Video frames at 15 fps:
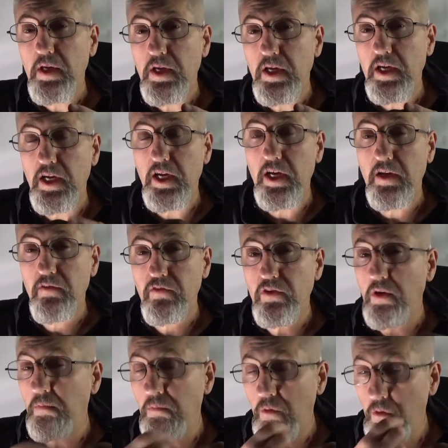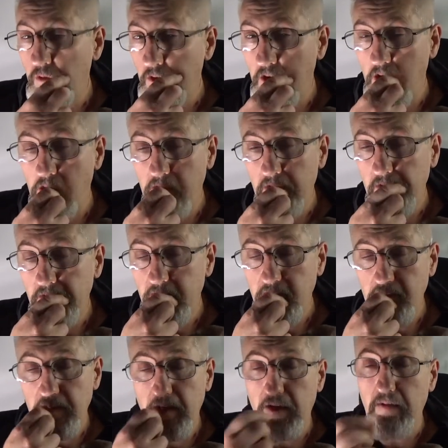and some more than others.
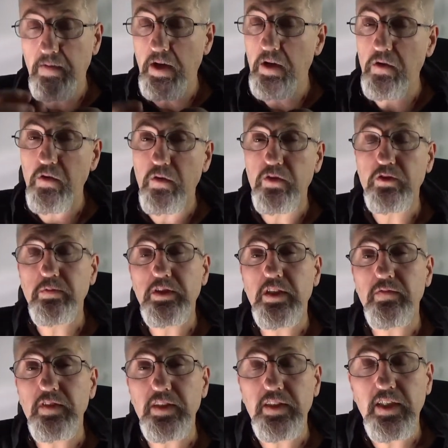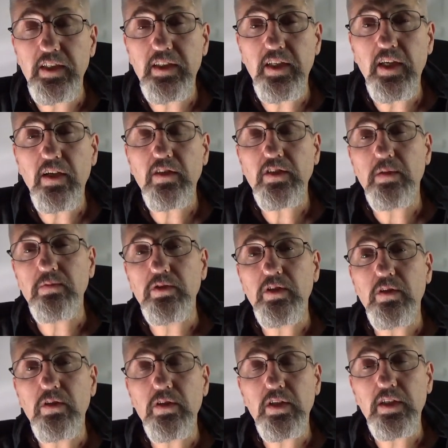I don't know the specific details. I'm still looking